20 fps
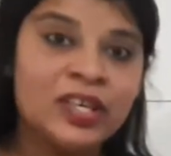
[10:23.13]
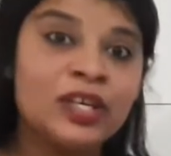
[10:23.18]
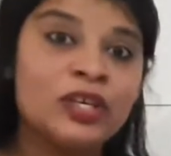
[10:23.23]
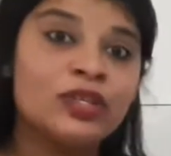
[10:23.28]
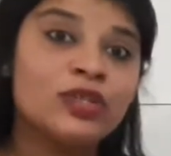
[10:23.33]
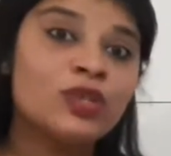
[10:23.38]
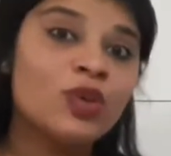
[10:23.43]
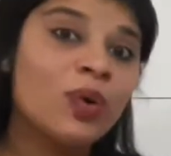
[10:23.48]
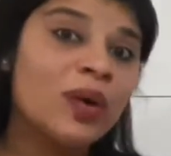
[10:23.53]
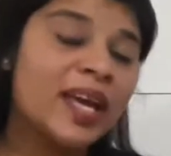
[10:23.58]

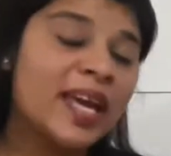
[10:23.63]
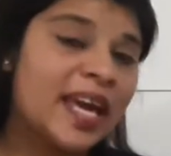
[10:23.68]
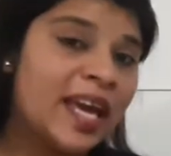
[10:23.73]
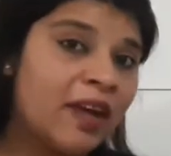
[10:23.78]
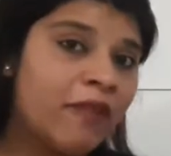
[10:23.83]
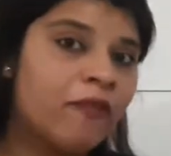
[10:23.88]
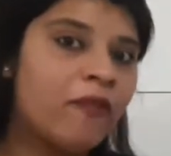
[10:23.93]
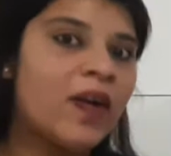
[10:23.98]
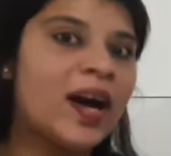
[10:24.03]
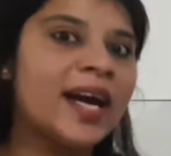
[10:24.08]
So
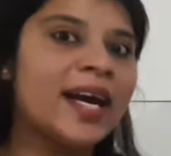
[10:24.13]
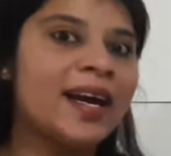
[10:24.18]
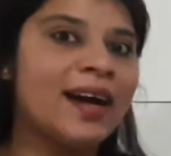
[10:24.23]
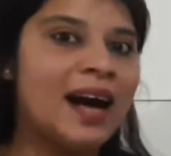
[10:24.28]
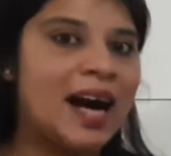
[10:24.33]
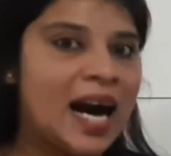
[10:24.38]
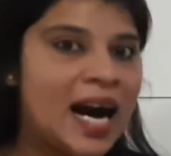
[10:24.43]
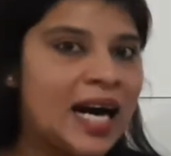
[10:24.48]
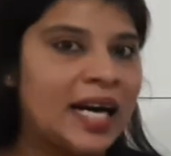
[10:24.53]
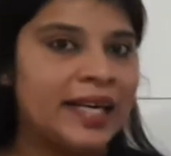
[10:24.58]
if I
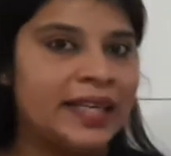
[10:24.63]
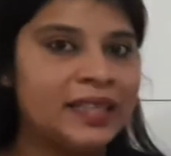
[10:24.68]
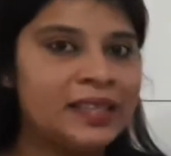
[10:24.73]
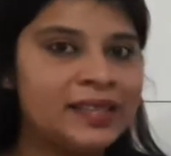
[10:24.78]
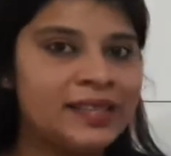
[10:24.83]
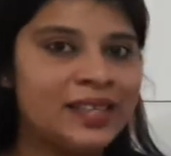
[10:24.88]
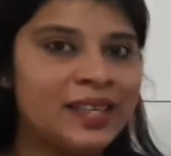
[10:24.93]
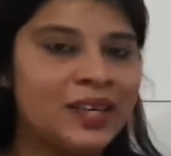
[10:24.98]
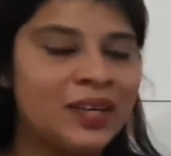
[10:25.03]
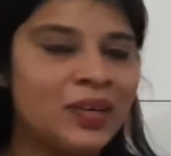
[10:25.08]

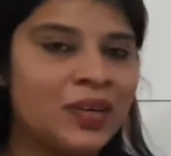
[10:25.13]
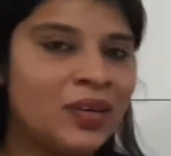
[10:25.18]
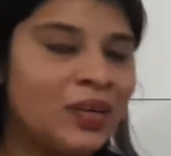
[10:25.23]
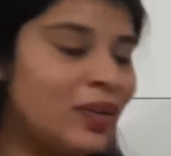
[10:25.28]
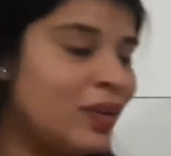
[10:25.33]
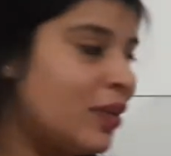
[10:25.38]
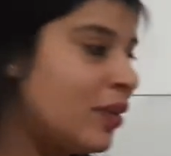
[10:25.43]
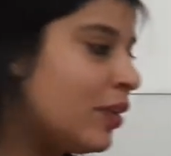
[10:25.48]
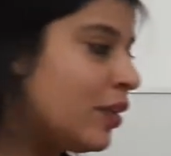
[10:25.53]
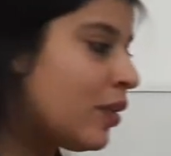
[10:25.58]
ask
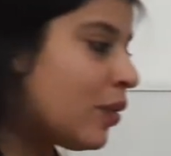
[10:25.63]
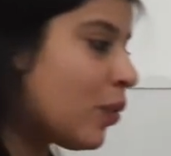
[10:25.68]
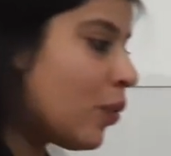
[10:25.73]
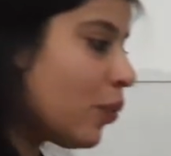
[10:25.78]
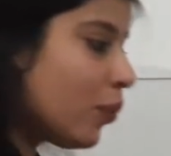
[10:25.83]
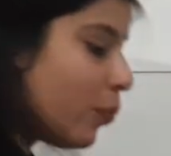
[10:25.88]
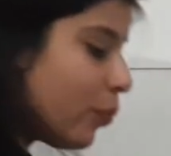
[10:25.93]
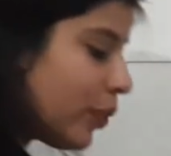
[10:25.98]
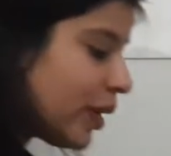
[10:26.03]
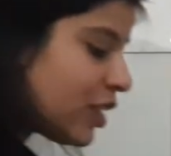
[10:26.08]

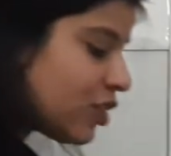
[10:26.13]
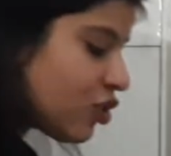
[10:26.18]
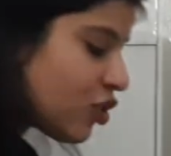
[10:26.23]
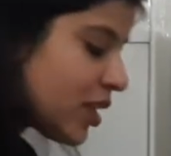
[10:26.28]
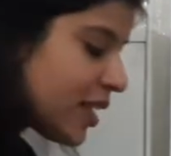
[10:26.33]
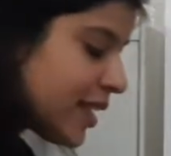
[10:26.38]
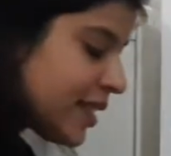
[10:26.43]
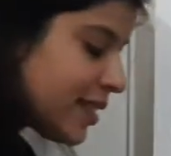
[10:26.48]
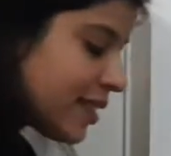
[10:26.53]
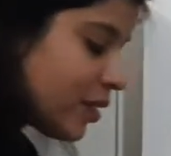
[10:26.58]
which
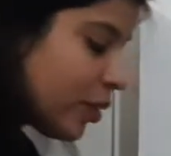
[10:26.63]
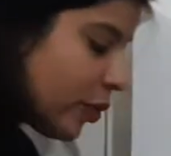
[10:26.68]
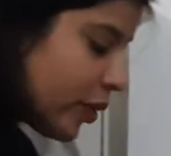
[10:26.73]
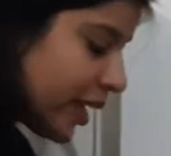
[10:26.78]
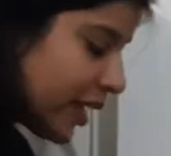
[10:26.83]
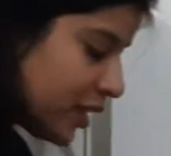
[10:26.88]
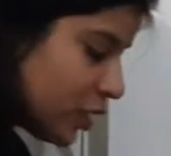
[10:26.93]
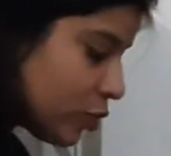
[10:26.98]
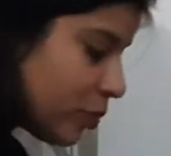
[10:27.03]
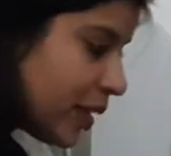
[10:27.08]
is
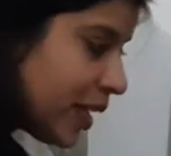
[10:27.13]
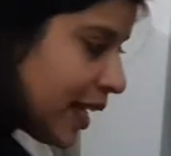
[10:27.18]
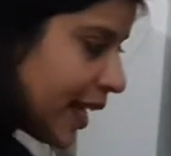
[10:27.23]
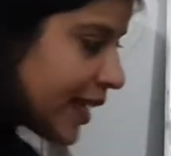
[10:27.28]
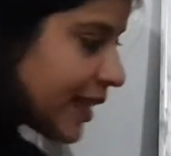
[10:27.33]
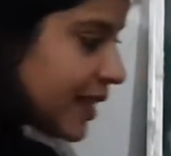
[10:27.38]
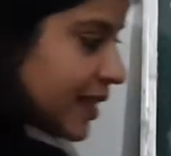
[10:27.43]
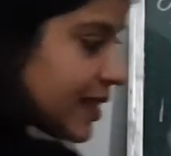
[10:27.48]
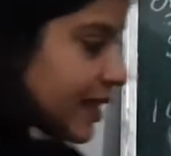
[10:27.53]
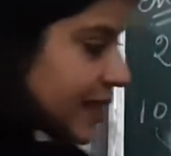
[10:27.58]
going to be,
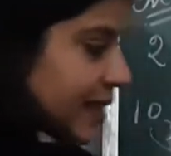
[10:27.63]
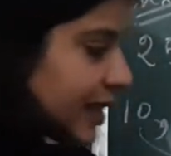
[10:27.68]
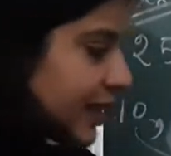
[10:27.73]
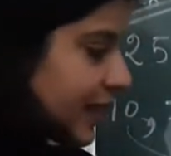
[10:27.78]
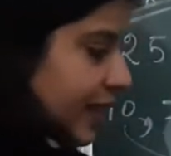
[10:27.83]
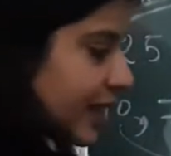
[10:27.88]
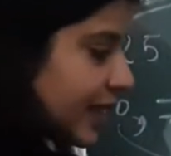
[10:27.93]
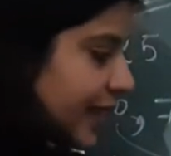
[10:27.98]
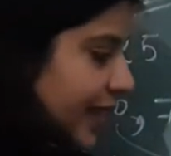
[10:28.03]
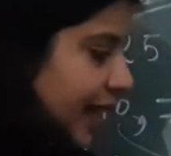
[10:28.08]
like, this is the third